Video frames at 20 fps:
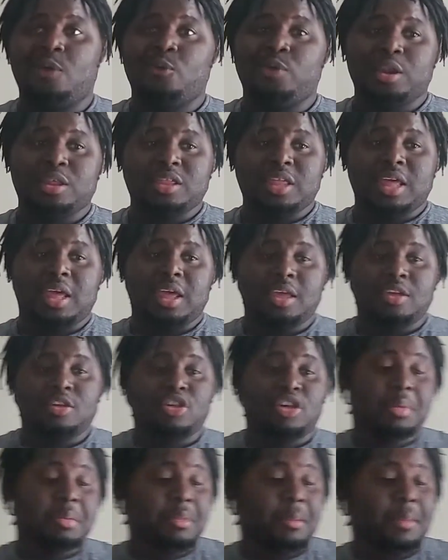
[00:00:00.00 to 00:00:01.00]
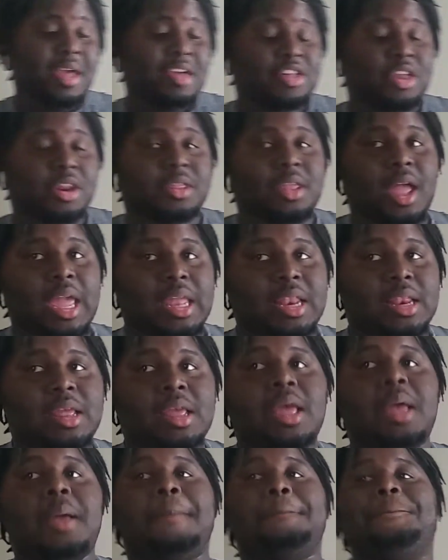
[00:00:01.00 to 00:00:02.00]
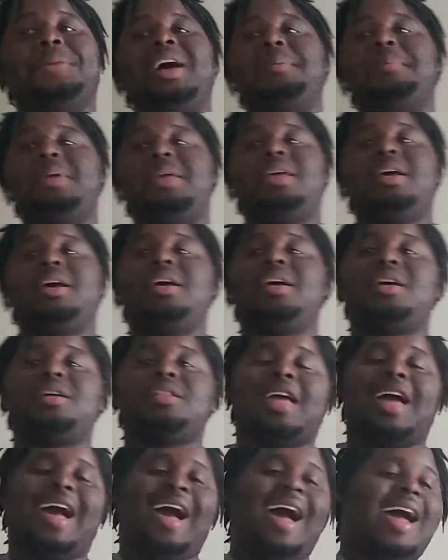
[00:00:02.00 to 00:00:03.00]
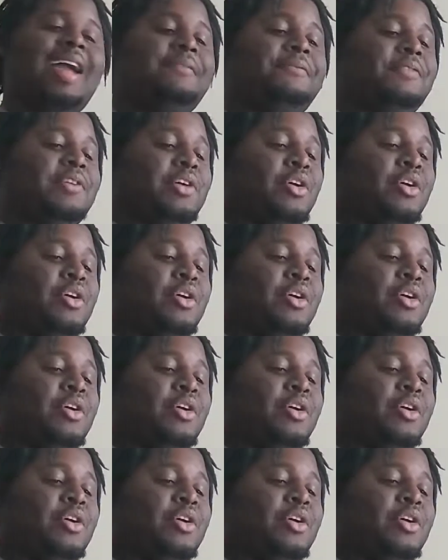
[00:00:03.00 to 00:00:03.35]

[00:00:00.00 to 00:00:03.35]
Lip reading: say should be my match of the night. But because I feel